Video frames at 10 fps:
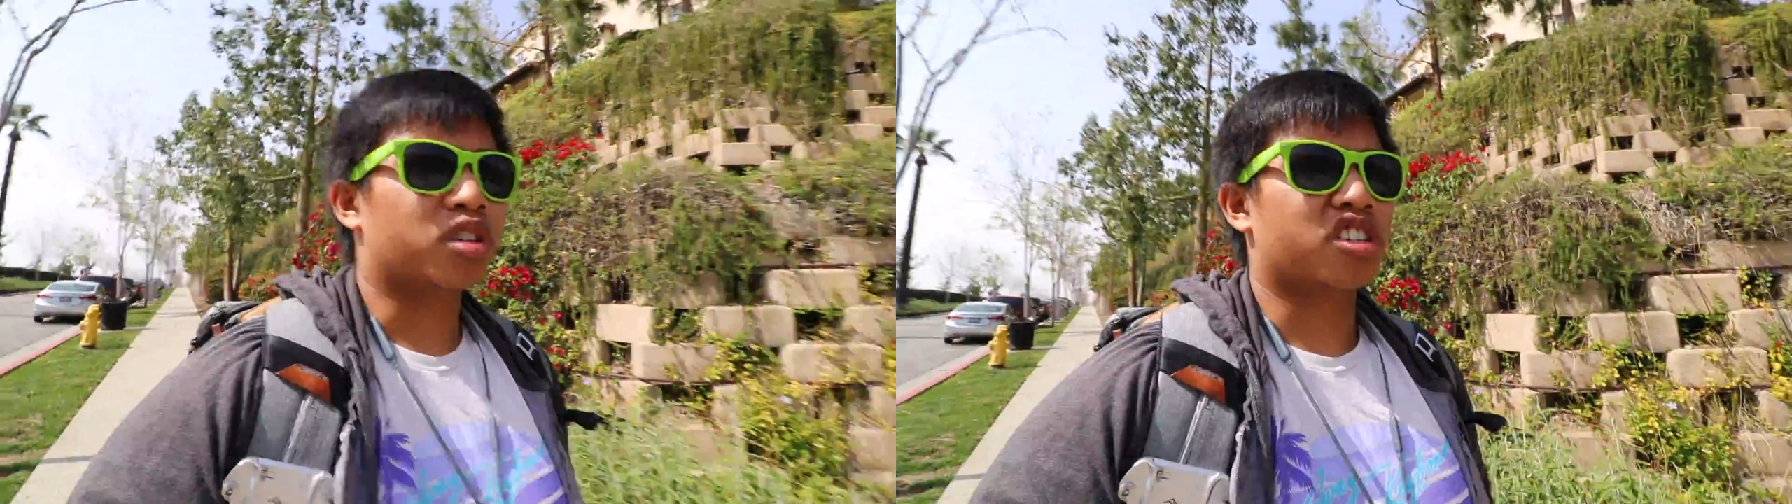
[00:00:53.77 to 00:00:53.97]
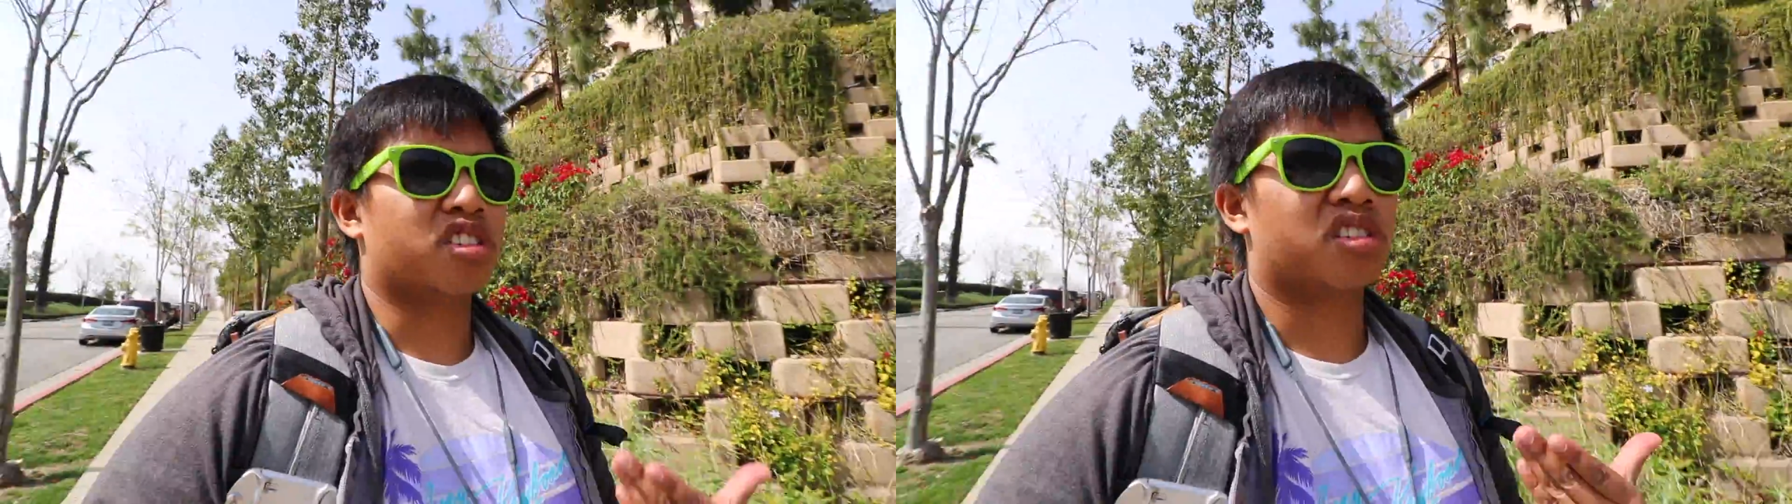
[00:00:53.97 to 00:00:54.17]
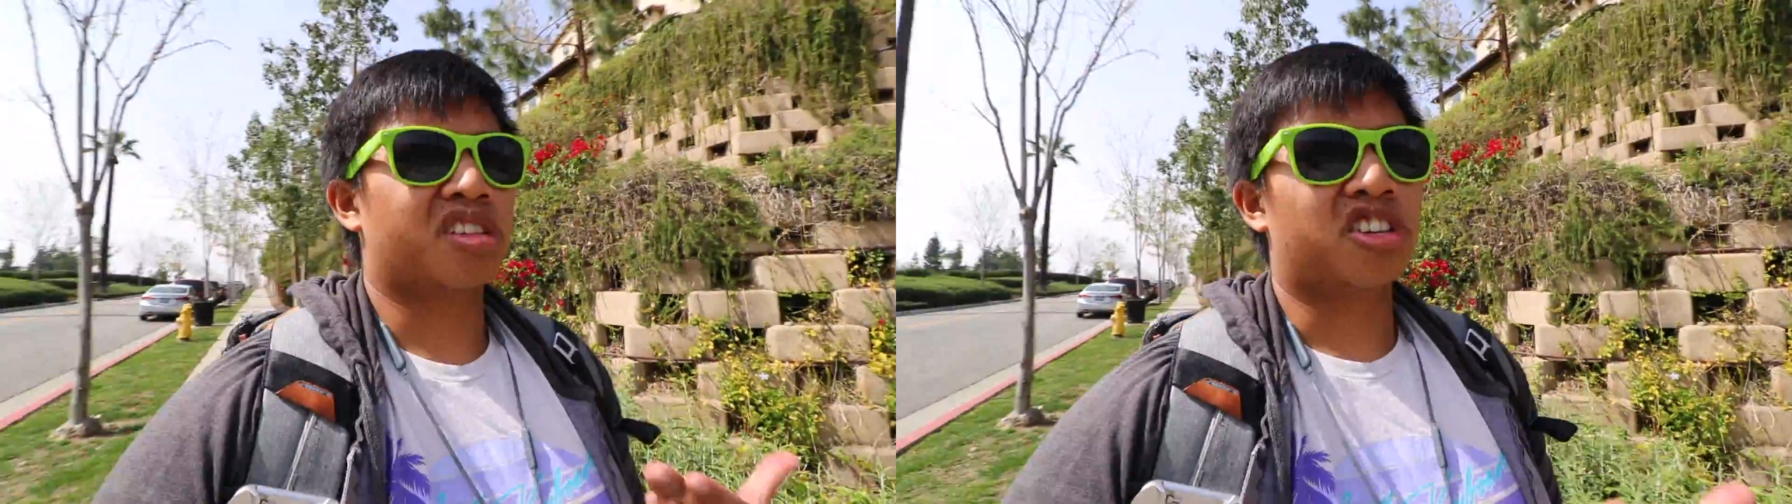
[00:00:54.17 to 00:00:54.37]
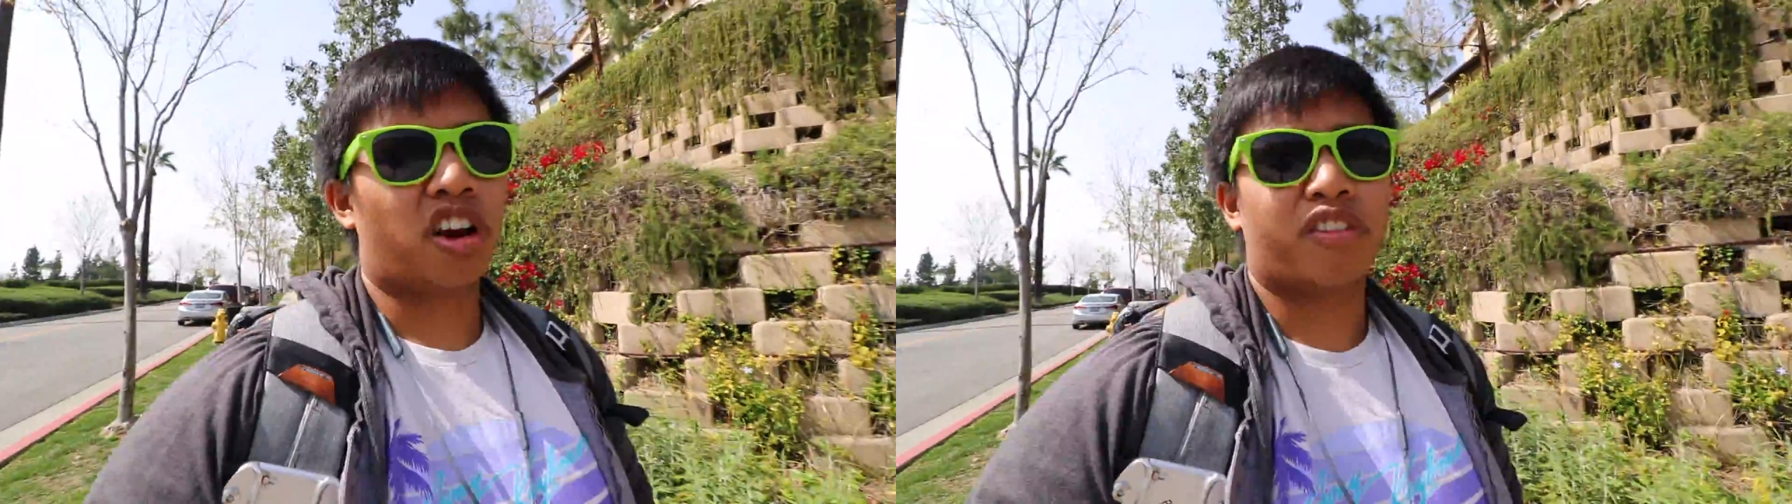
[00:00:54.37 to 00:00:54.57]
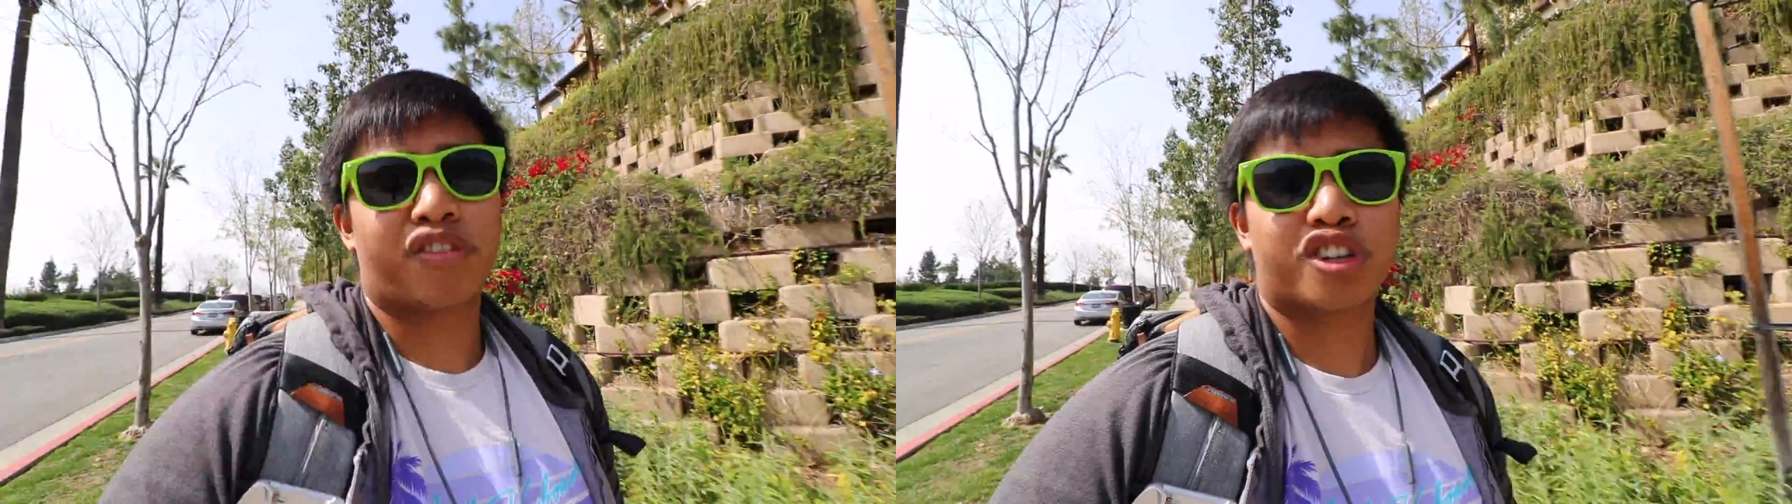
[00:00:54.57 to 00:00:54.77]
which is the
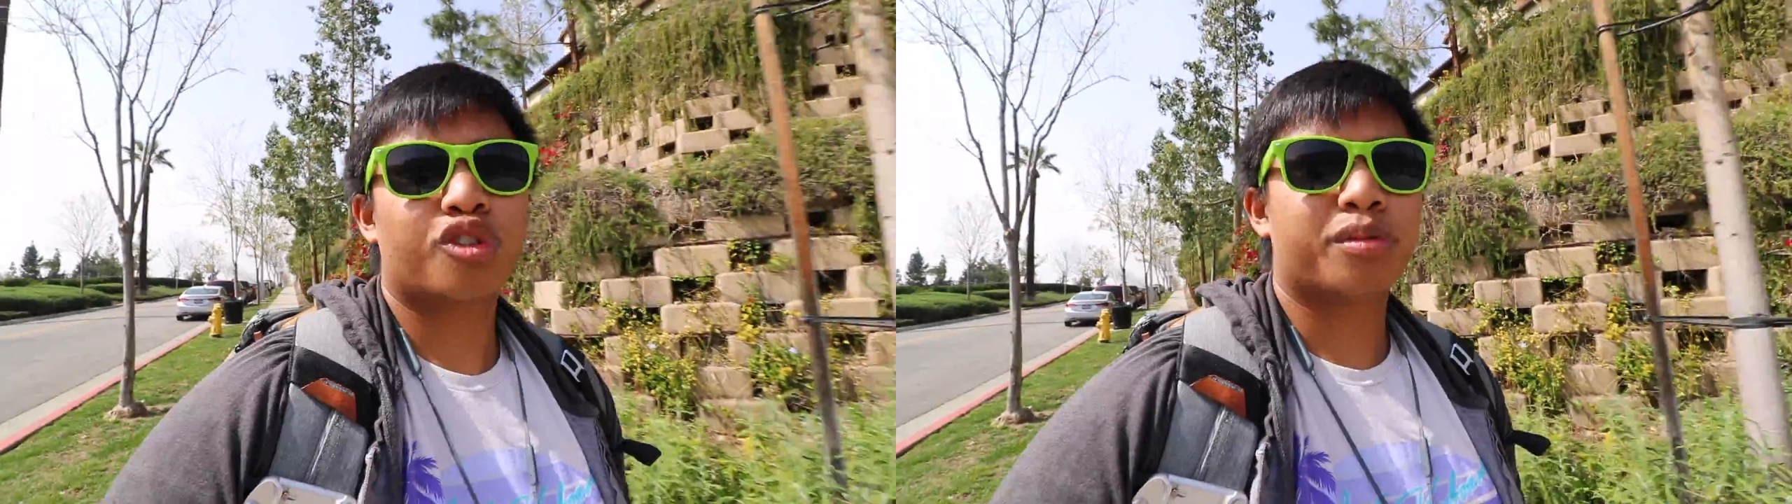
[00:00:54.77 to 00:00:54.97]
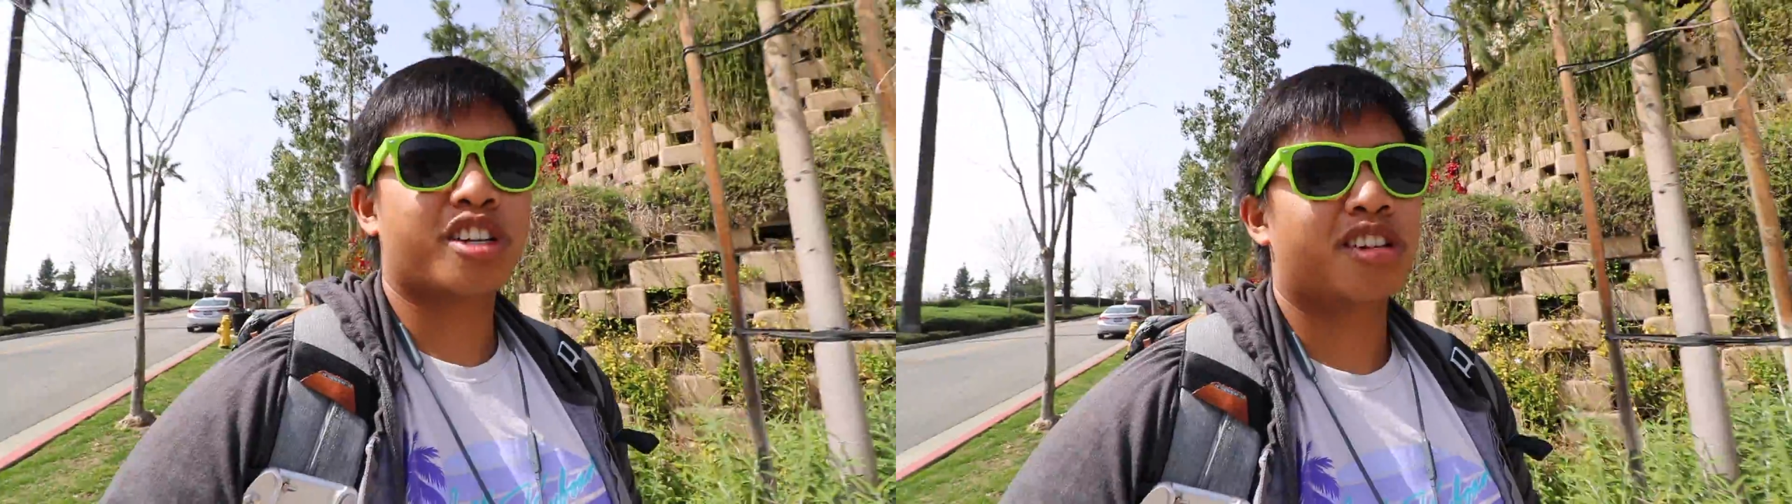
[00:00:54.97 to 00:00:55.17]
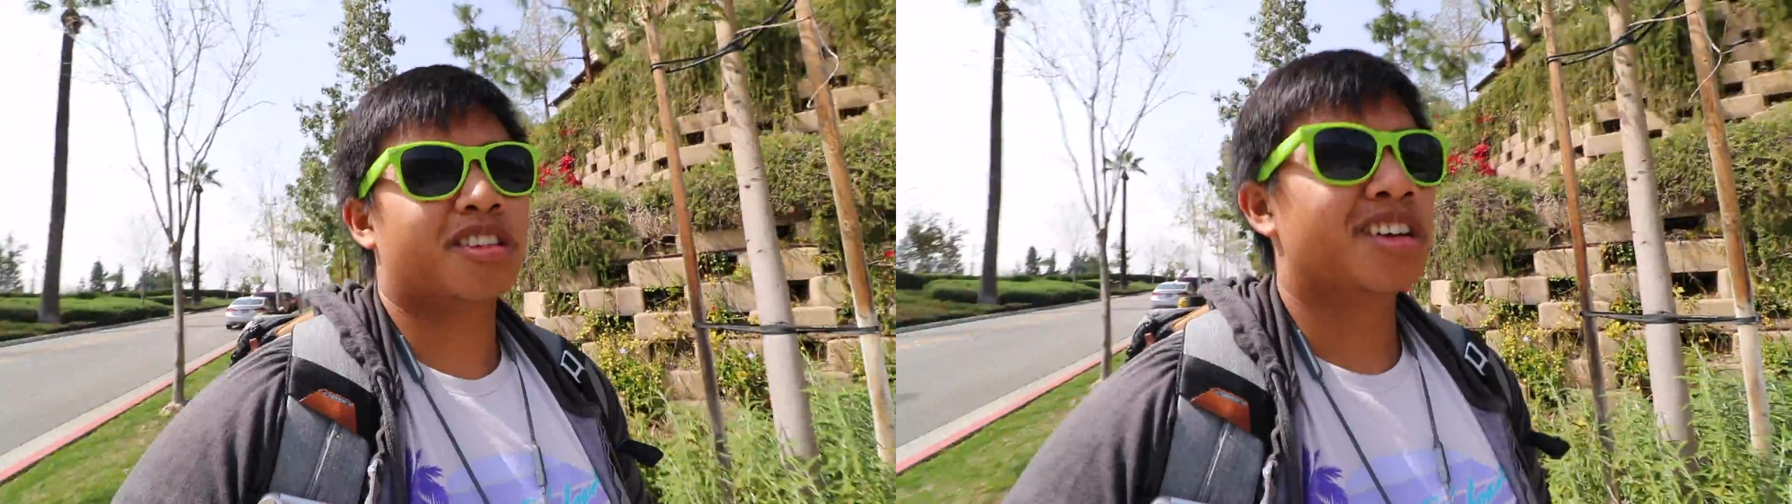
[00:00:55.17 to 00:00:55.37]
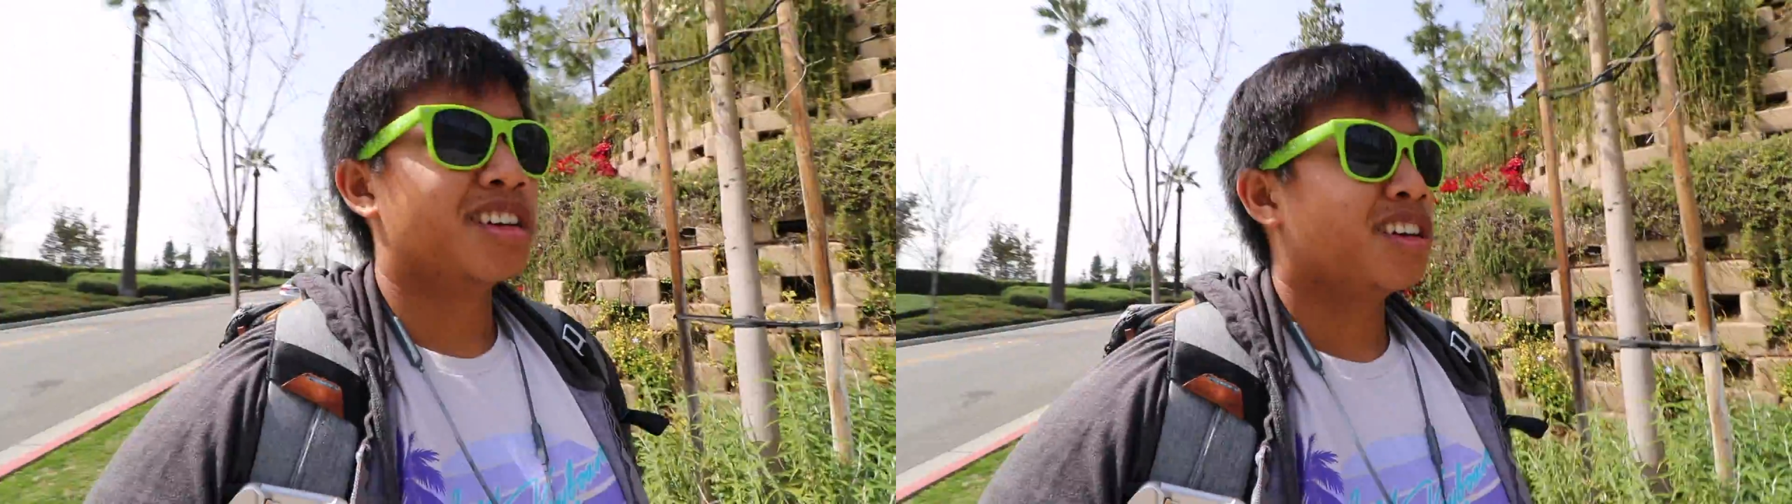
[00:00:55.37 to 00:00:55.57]
Java Virtual Machine,